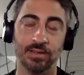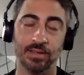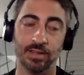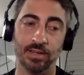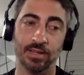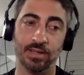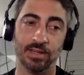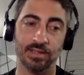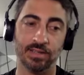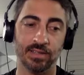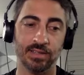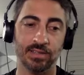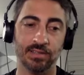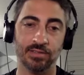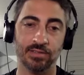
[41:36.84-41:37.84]
I guess that
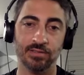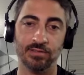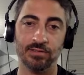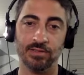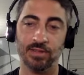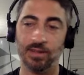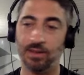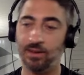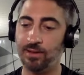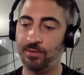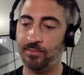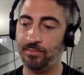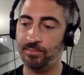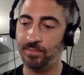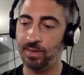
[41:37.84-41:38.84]
is true.
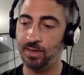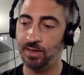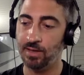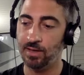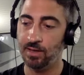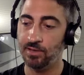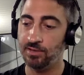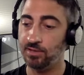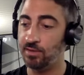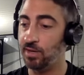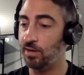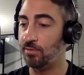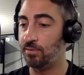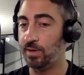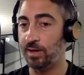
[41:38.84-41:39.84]
So
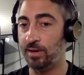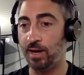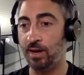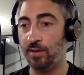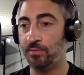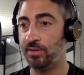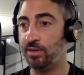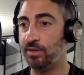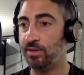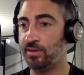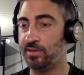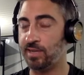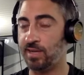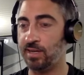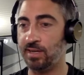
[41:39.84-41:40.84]
no, yeah, I'm real
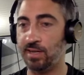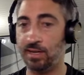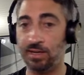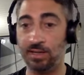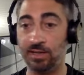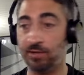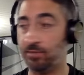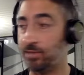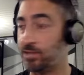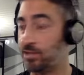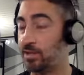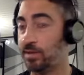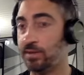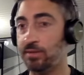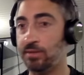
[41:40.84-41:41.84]
excited. Got to get all my
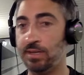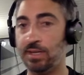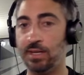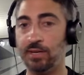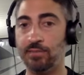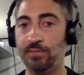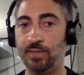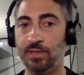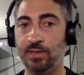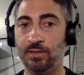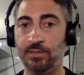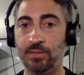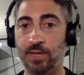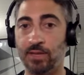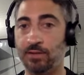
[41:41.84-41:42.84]
shit loaded up.
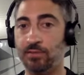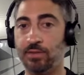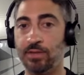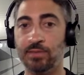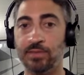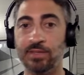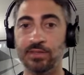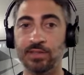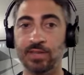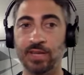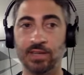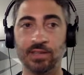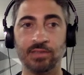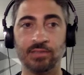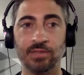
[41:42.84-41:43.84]
I don't know what I'm gonna do
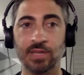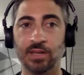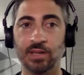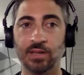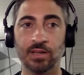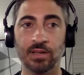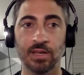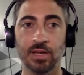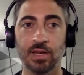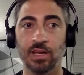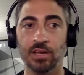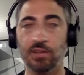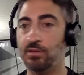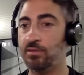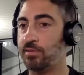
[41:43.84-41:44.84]
that because we got a
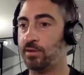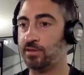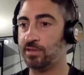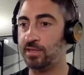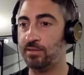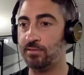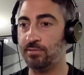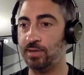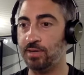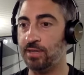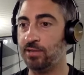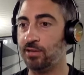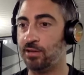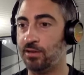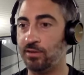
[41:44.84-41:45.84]
University of
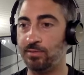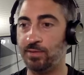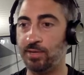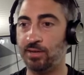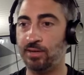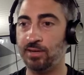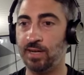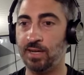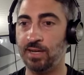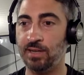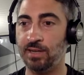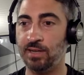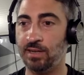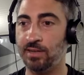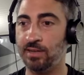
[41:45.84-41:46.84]
Win call tomorrow night.
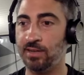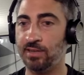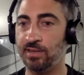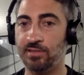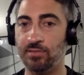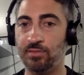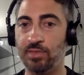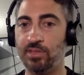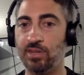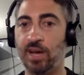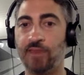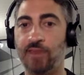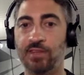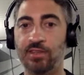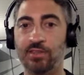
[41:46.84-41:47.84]
Dustin will be
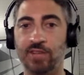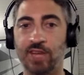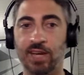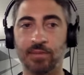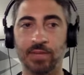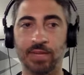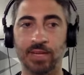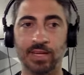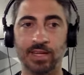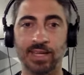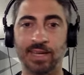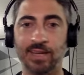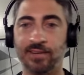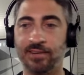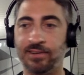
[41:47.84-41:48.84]
driving to the track, but I got
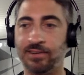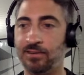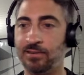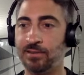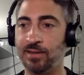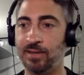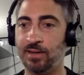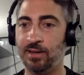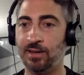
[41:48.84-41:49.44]
that call.